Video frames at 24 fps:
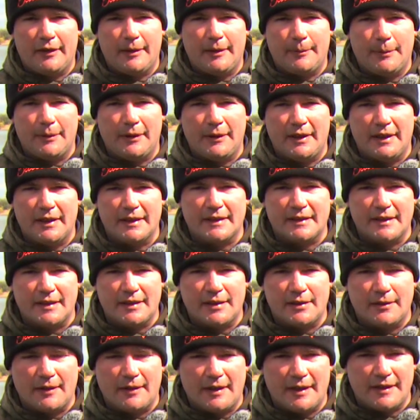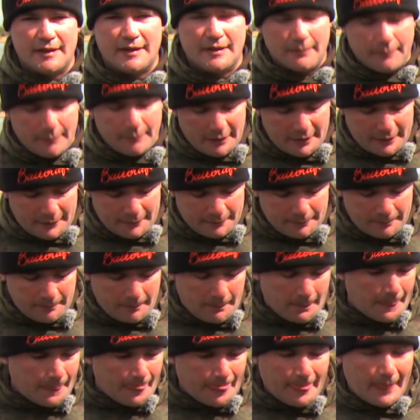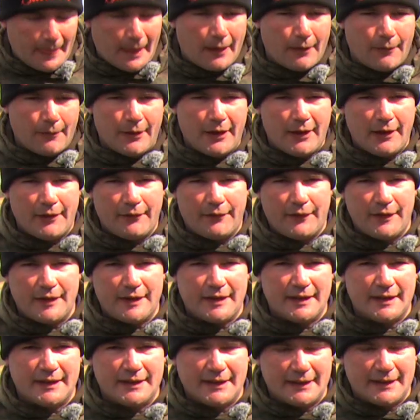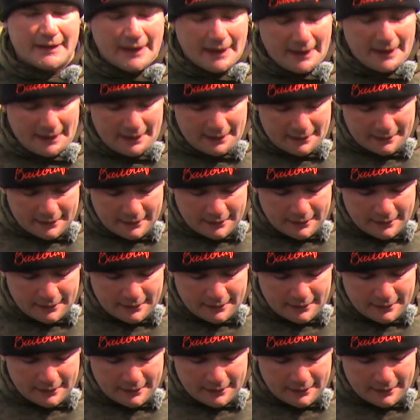in a bullying situation. But where I'm fishing today,